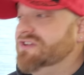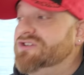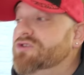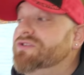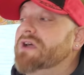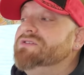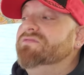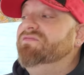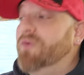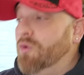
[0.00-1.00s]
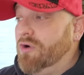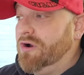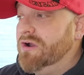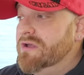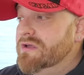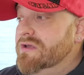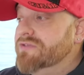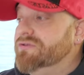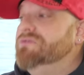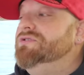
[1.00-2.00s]
for the two thousand four
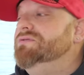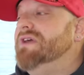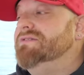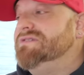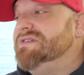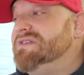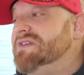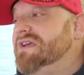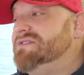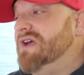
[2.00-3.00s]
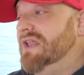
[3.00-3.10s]
through two thousand six